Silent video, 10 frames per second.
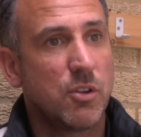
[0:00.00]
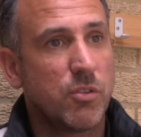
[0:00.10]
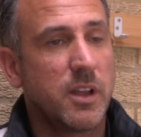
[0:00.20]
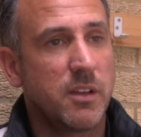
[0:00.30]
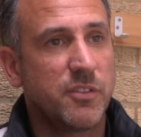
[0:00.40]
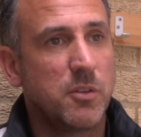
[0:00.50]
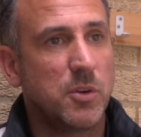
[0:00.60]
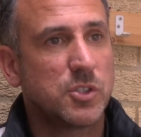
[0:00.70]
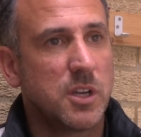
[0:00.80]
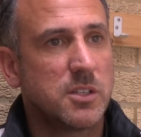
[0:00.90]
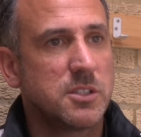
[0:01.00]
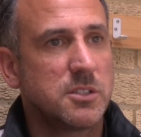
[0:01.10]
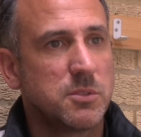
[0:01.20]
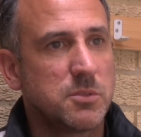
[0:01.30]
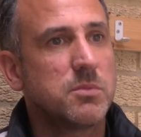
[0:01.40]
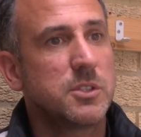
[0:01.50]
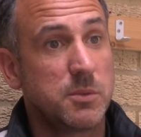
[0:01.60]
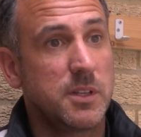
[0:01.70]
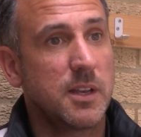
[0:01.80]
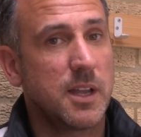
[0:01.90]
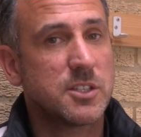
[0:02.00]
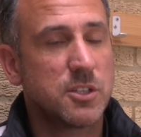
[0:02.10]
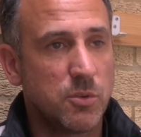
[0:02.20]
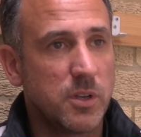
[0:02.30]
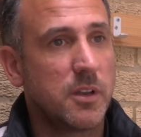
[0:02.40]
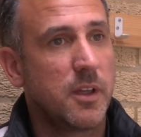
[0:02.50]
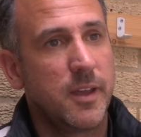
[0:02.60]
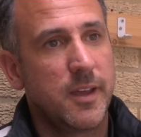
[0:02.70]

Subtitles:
create a few more chances, which we did against Luton